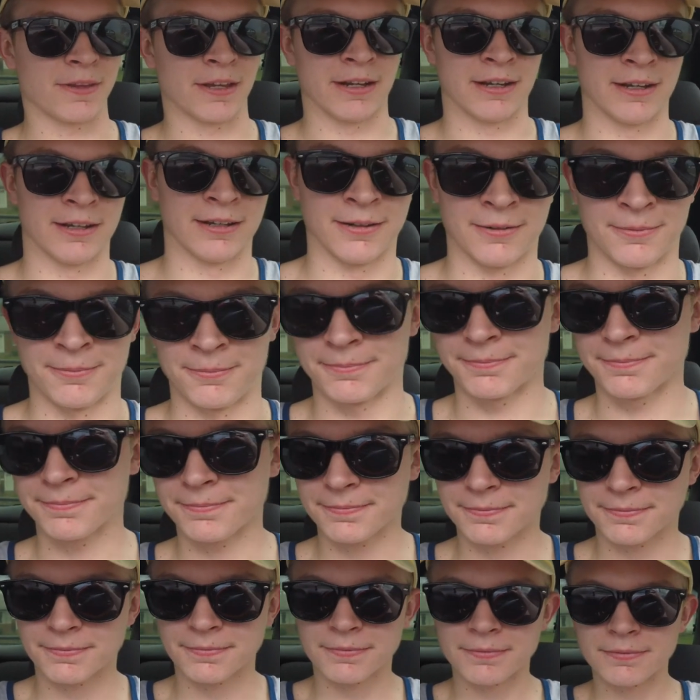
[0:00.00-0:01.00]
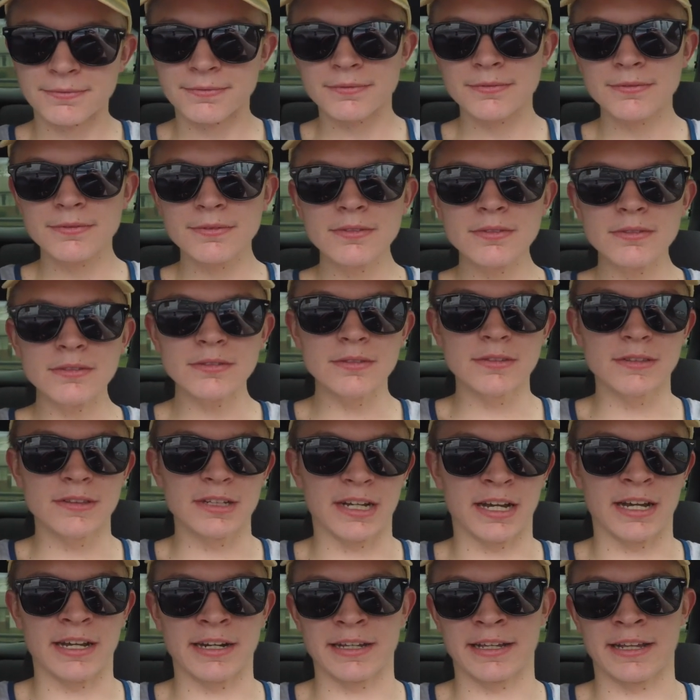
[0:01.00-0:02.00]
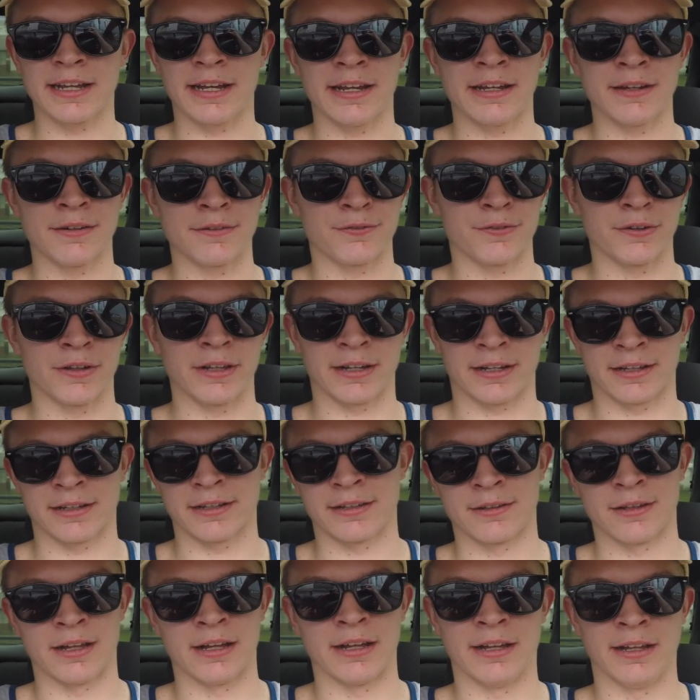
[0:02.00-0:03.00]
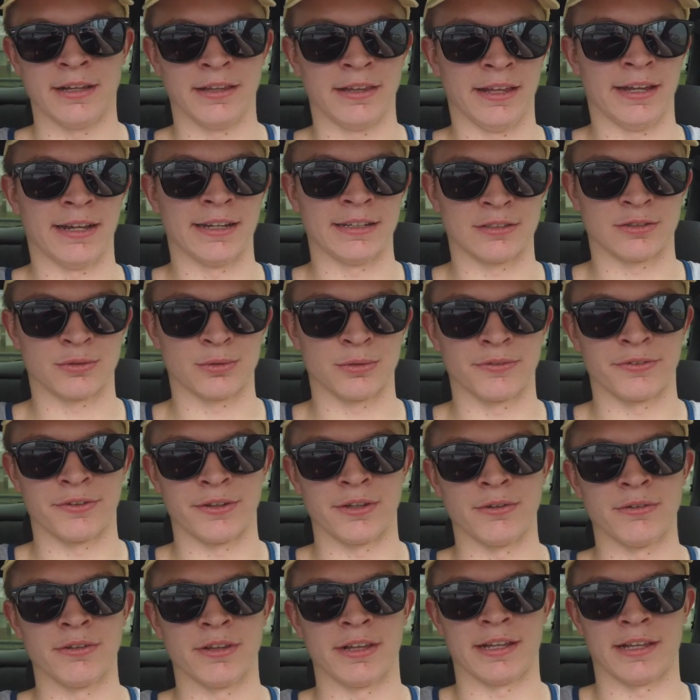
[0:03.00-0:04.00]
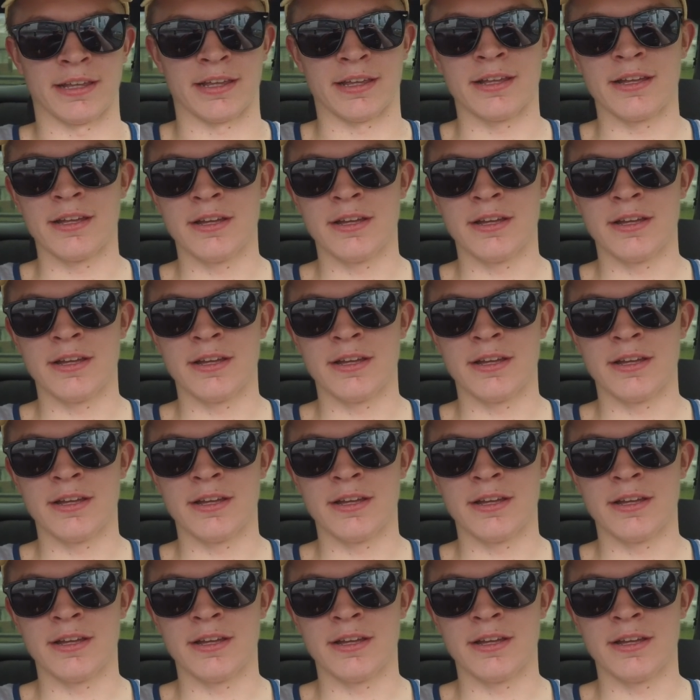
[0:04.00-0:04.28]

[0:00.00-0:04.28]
And again, for like a last review, like